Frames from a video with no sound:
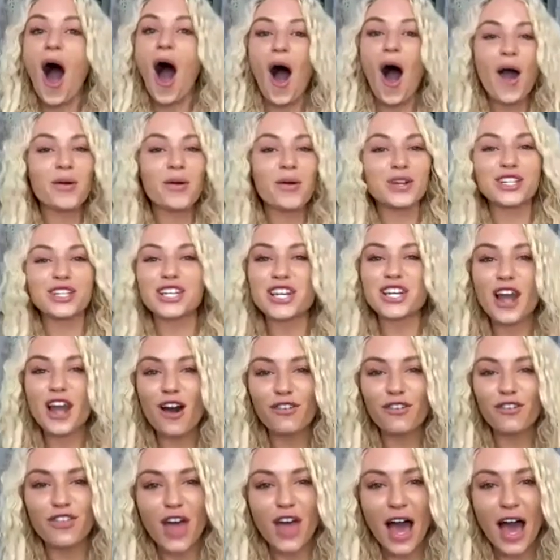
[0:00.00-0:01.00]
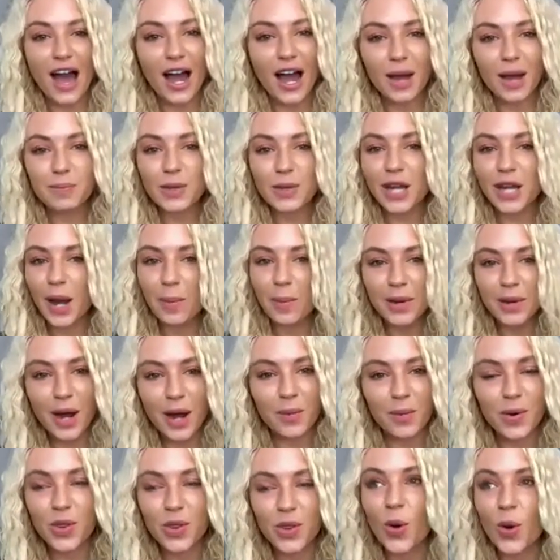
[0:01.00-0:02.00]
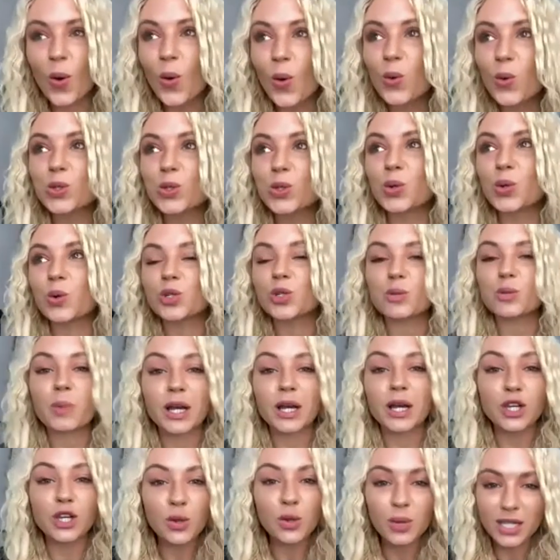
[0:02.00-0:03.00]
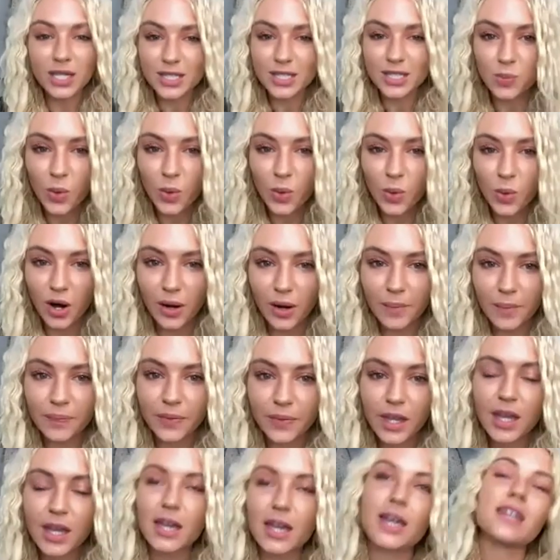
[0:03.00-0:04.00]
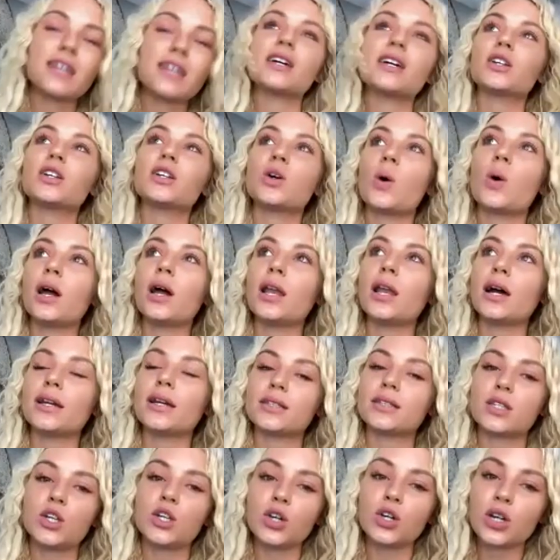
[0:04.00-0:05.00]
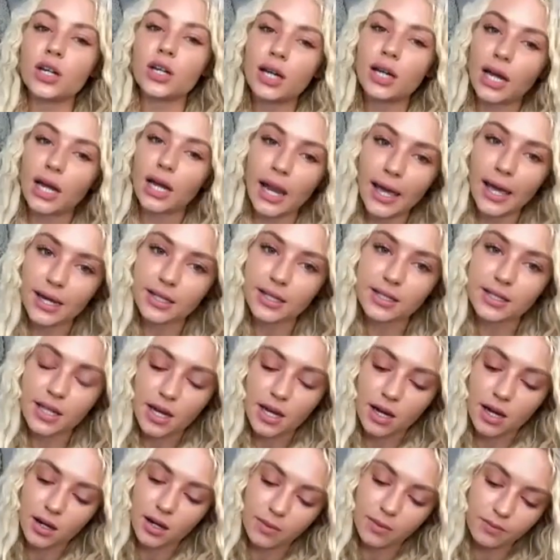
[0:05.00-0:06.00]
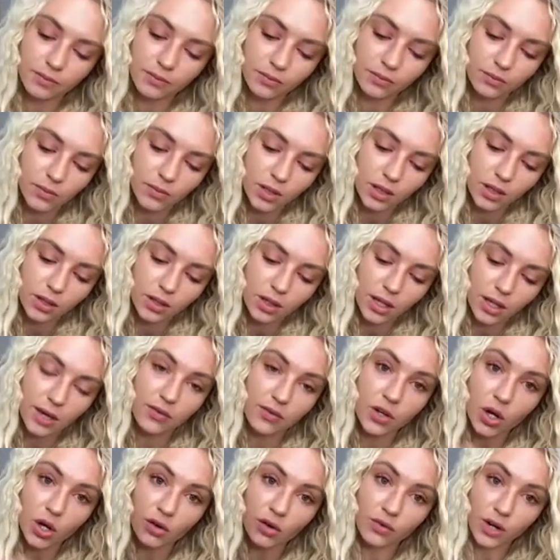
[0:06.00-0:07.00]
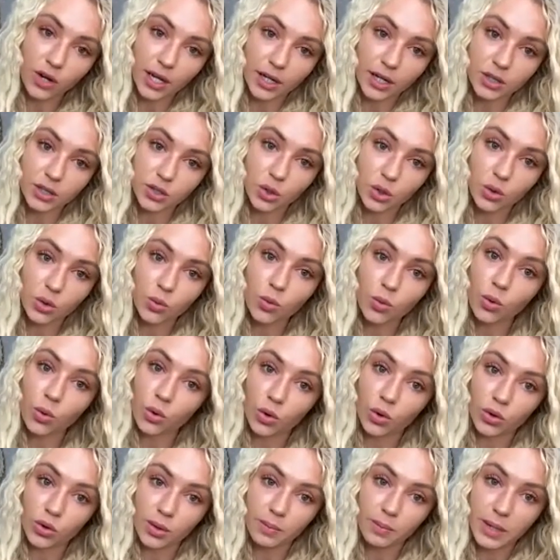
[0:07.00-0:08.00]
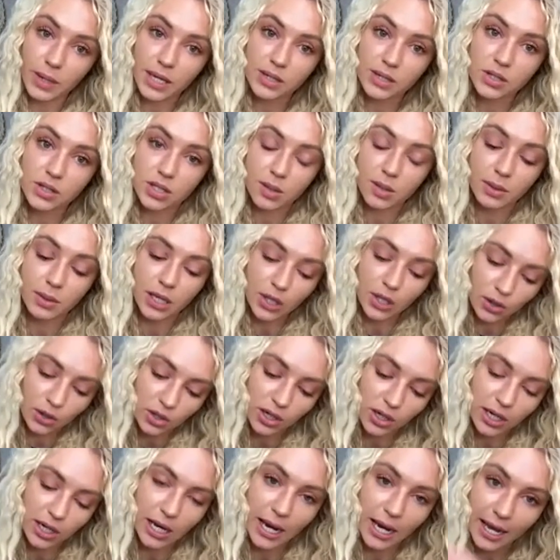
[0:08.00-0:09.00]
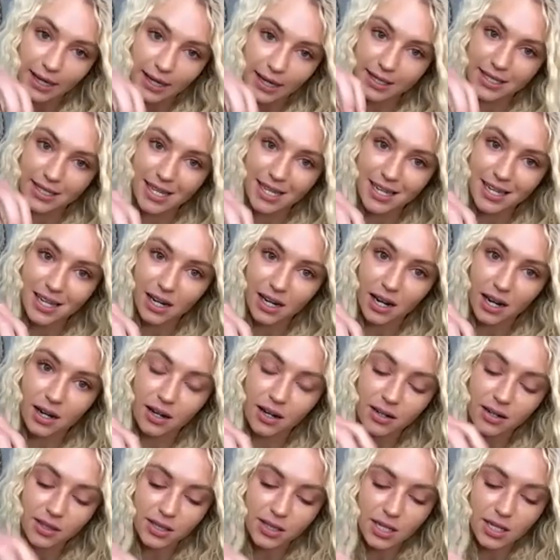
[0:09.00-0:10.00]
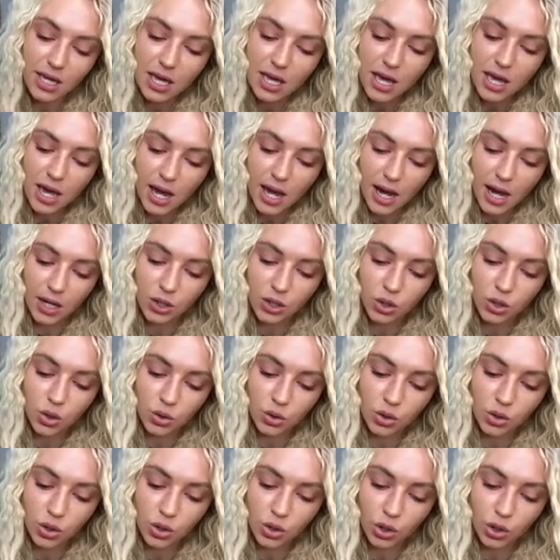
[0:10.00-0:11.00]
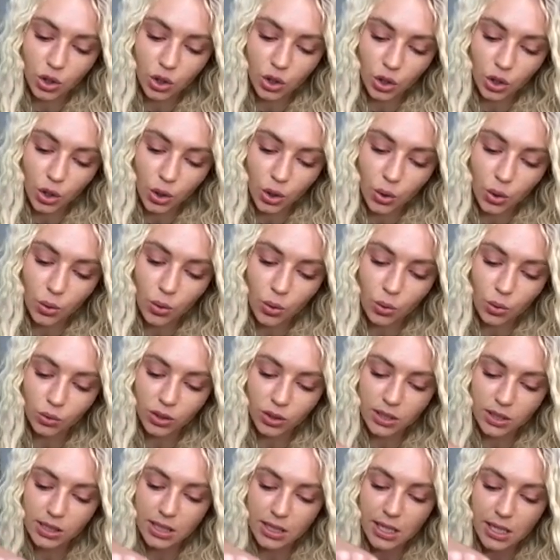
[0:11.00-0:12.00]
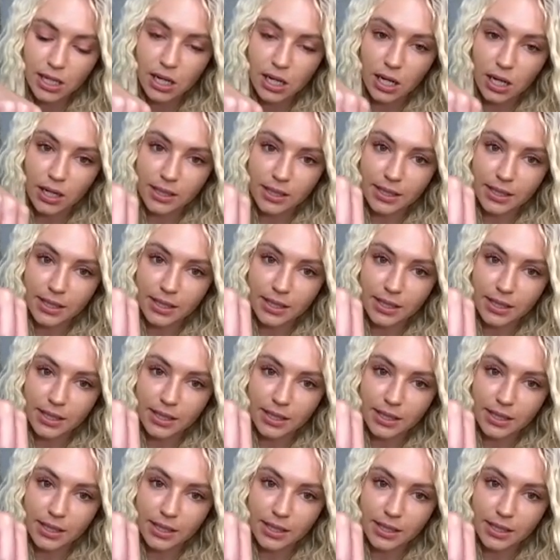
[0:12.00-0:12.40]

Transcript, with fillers: I would love that. I'd be coming up with all sorts. My newest one is I quite liked. You can collect um, if you go for like a dog walk on the beach, something you can collect sea glass and you can glue all the sea glass